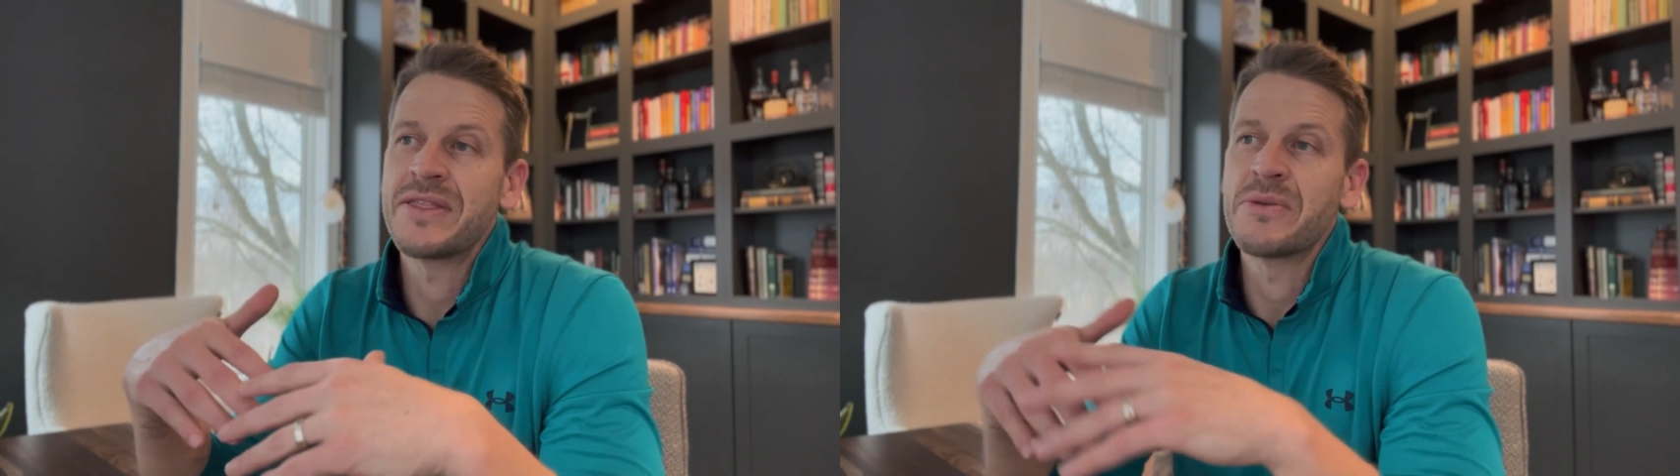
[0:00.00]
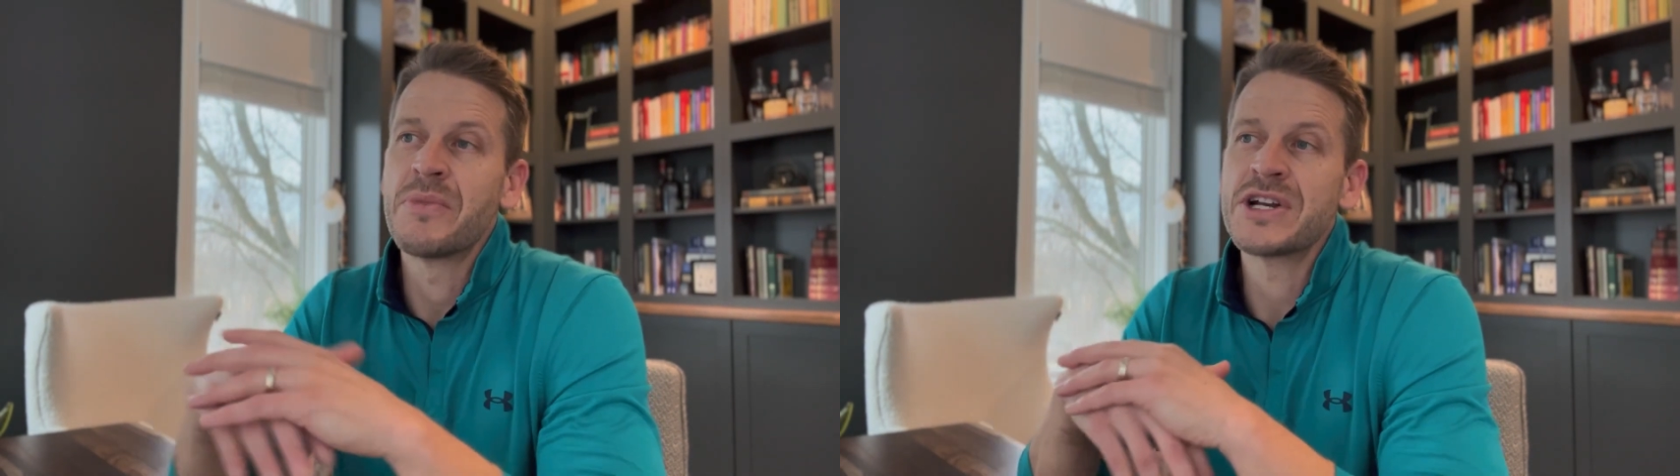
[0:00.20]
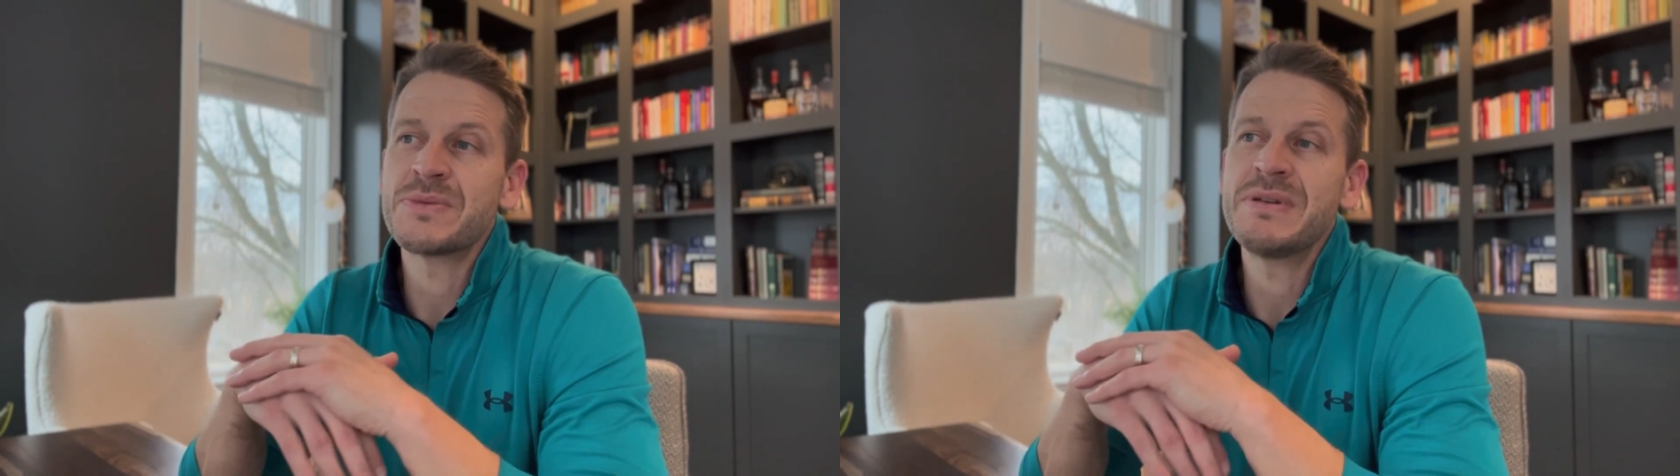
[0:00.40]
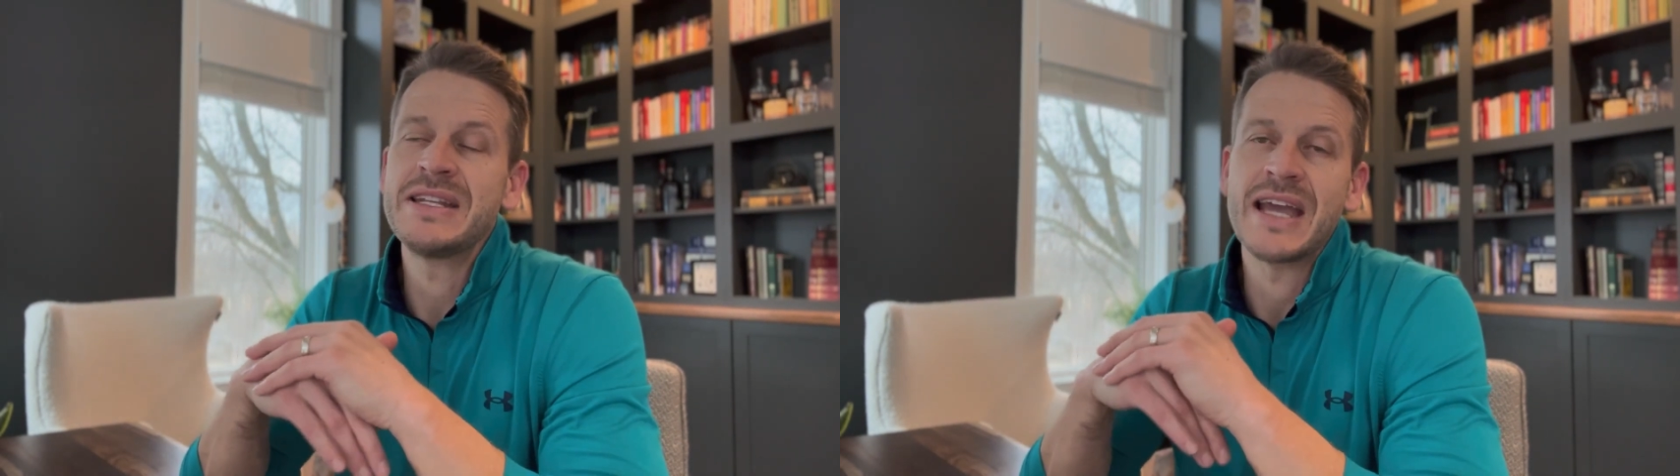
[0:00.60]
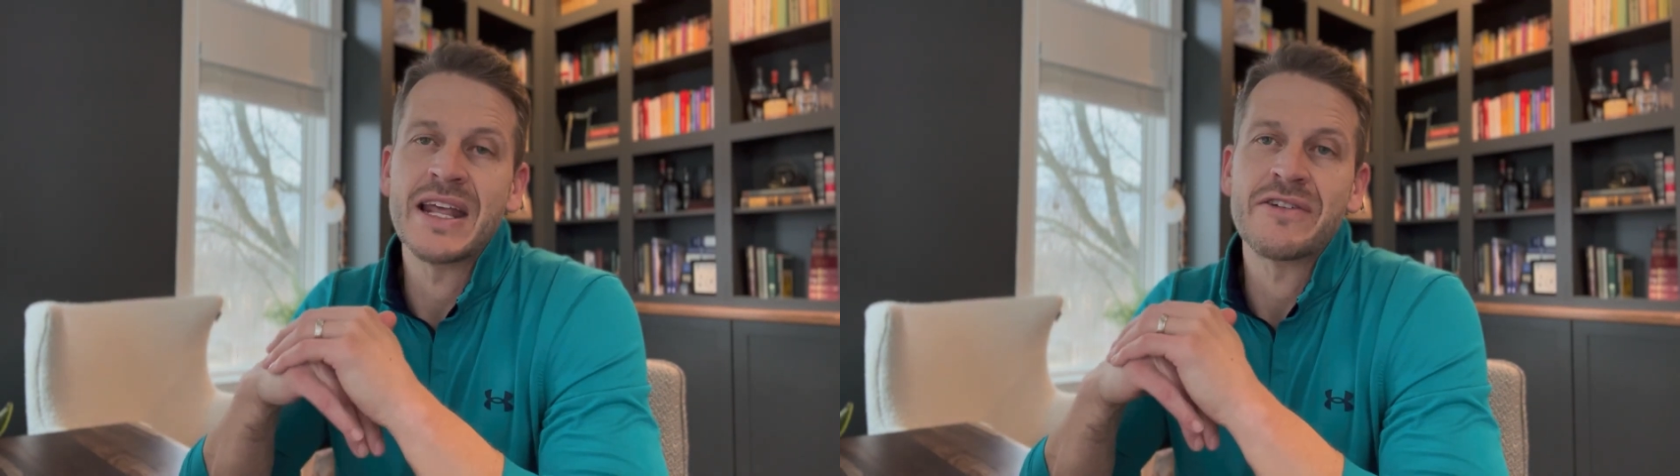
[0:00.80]
there must be
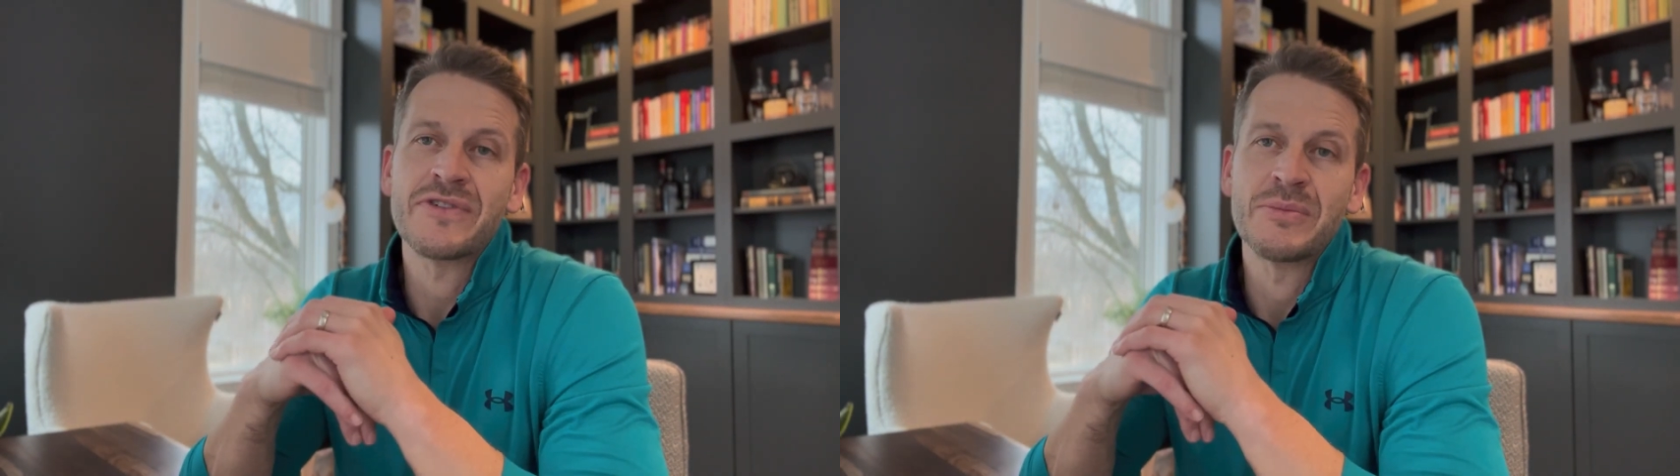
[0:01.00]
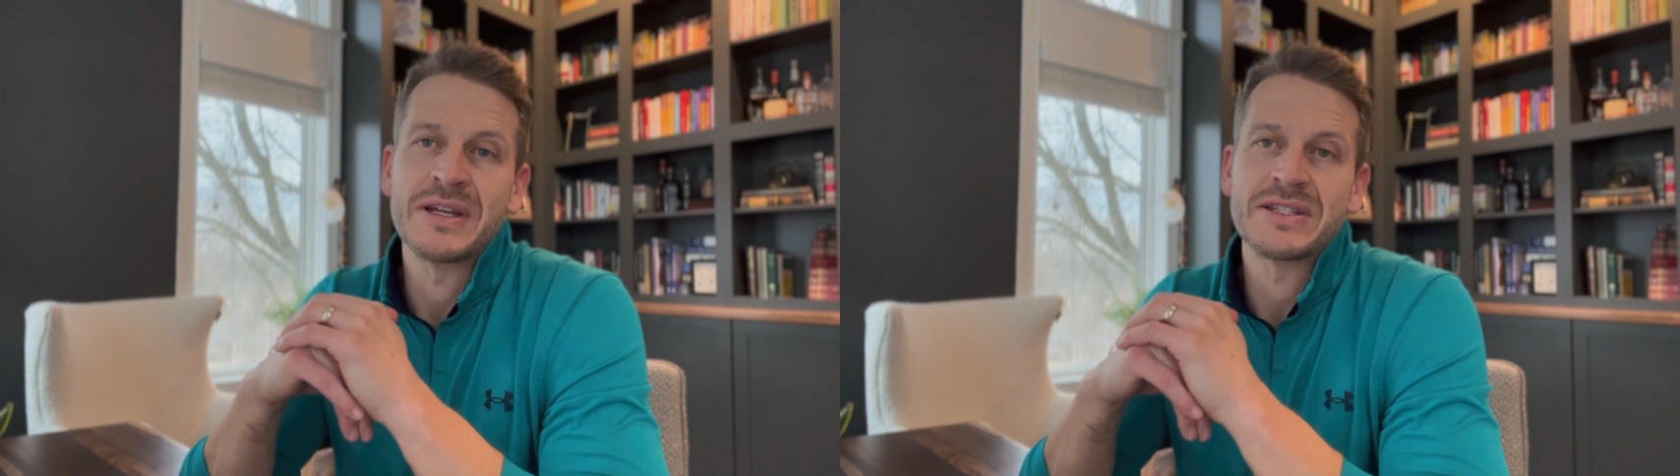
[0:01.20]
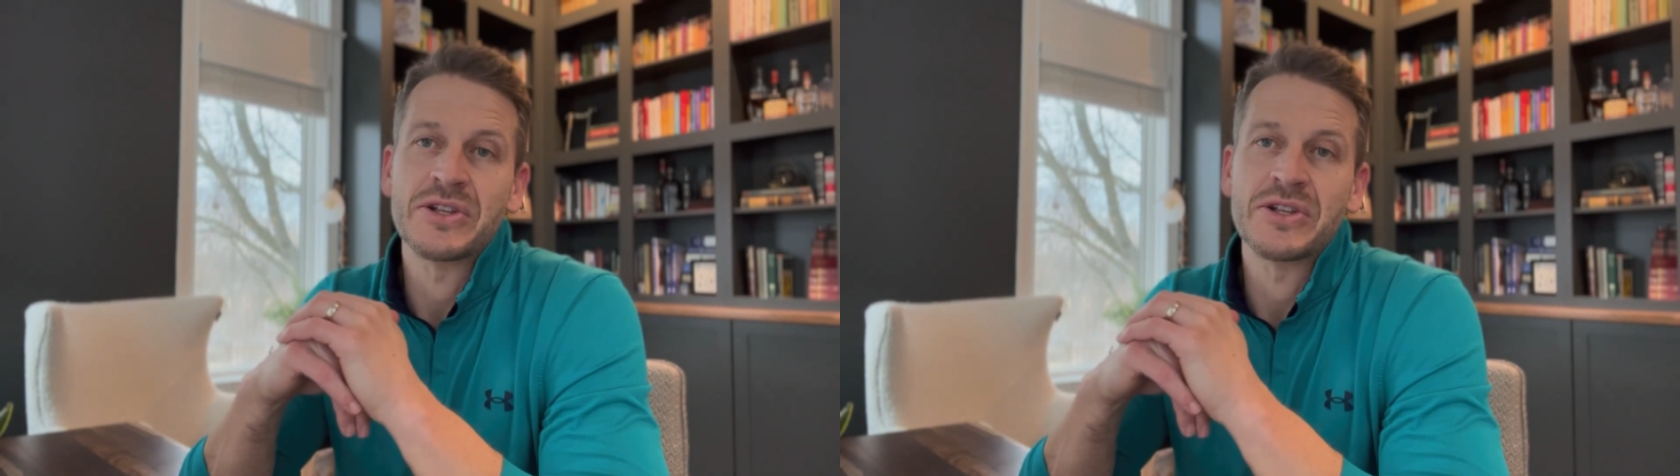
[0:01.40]
data from it